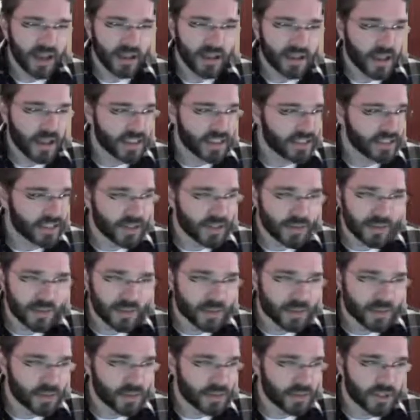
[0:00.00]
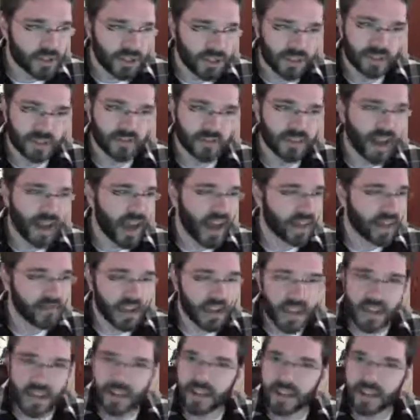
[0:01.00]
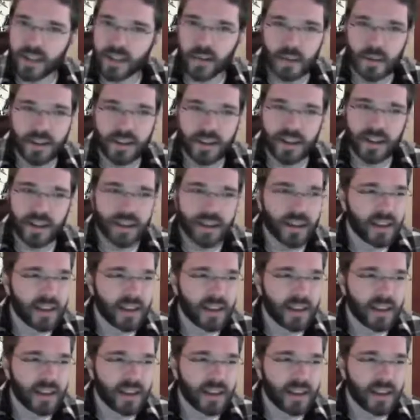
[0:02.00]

unless you you just dive in and it,